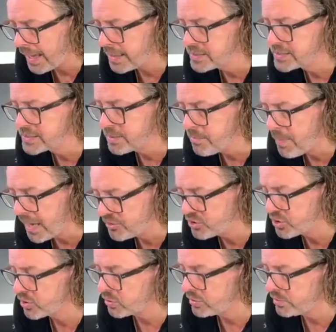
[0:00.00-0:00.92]

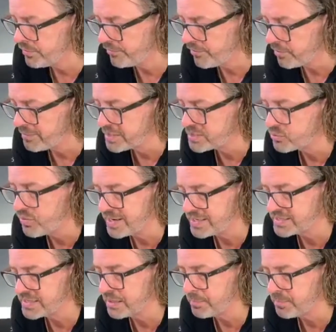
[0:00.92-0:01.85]
symmetrical from its
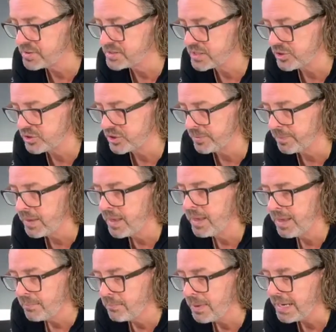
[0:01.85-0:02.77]
resting position,
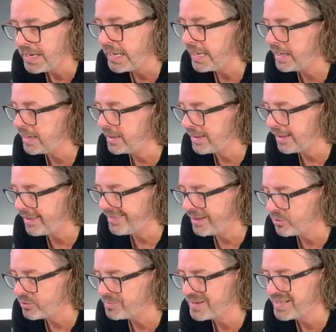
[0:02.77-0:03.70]
meaning
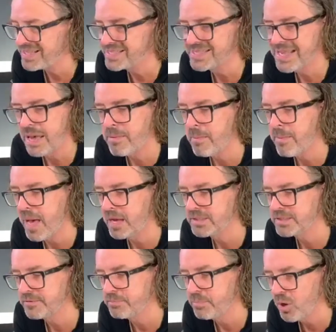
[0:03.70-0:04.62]
there would be the same
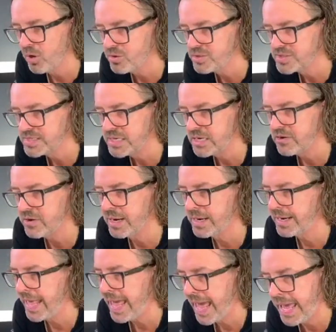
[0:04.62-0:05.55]
amount of
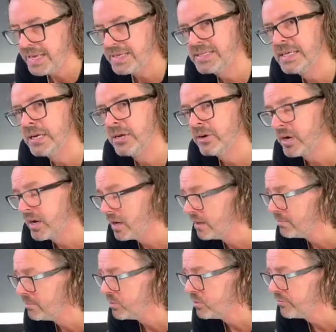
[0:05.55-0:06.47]
posterior and anterior
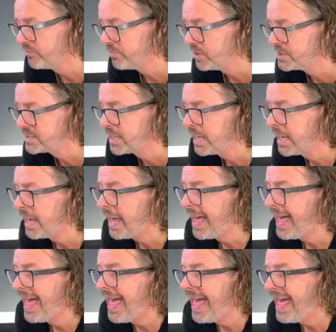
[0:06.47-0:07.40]
movement.
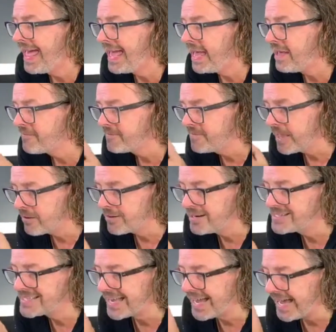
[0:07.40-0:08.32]
If there
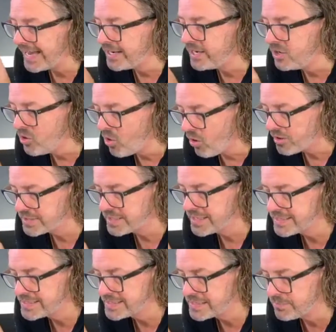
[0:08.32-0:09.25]
is not
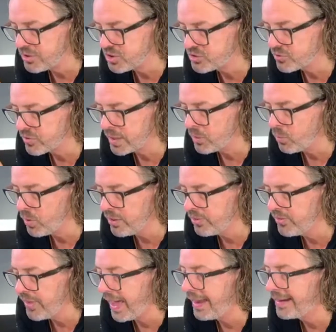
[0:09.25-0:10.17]
symmetry
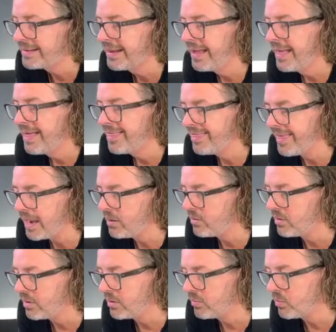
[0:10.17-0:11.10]
with that,
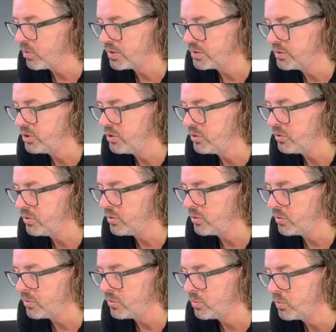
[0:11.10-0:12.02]
then what
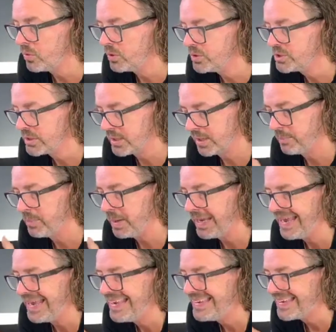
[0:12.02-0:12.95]
you would
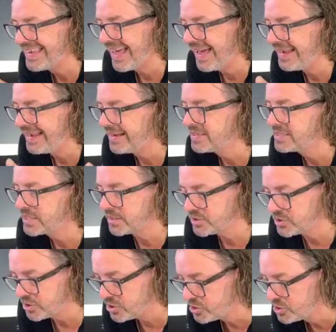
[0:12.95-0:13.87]
be indicated
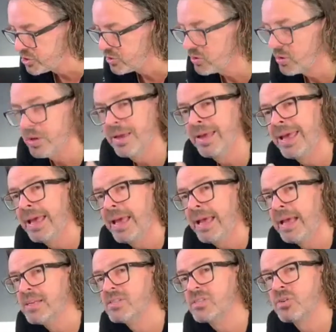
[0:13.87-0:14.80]
to do
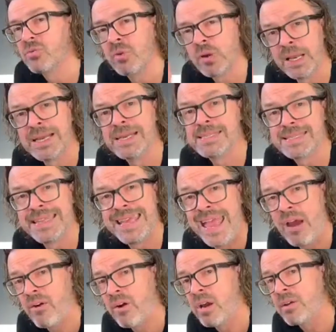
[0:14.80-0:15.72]
is to release the
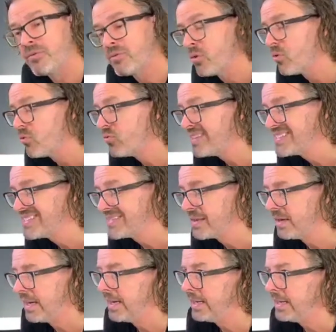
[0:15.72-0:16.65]
area of
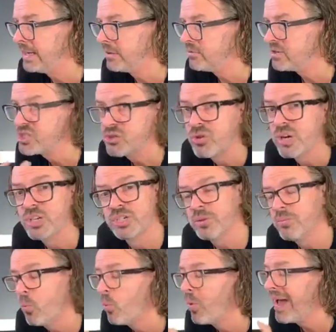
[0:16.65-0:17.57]

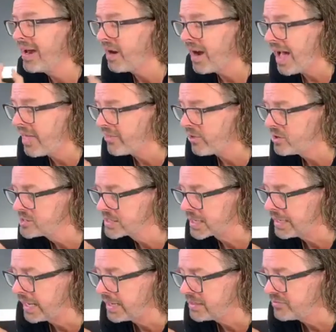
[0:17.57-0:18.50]
restriction. Where are those
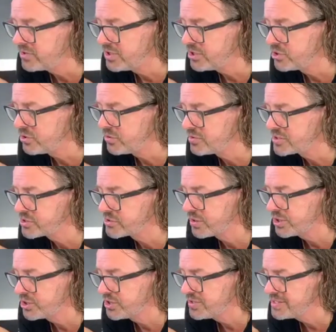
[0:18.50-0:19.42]
connective tissue
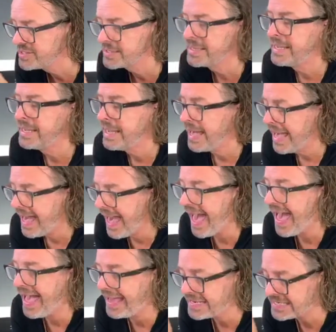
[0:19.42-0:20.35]
restrictions?
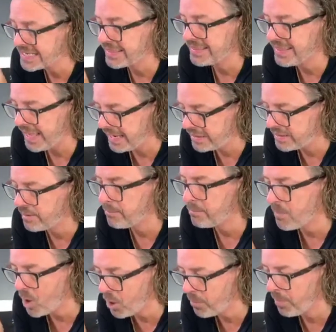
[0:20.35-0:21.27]
And then
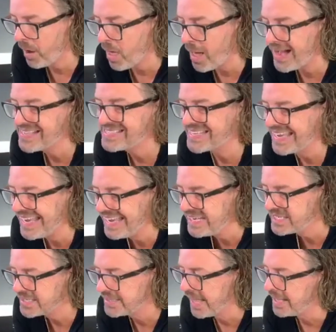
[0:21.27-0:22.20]
mobilize
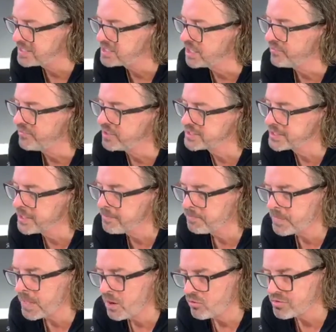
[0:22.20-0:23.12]
into that. So if it's
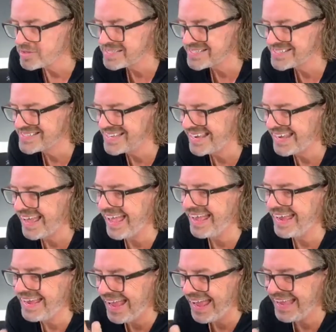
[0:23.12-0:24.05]
resisting
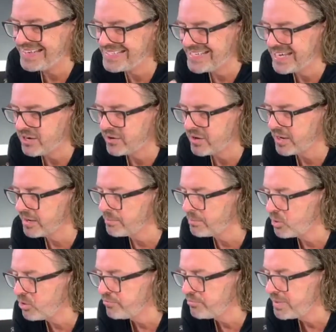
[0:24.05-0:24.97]
anterior
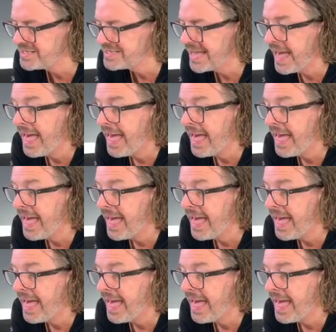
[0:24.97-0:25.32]
movement,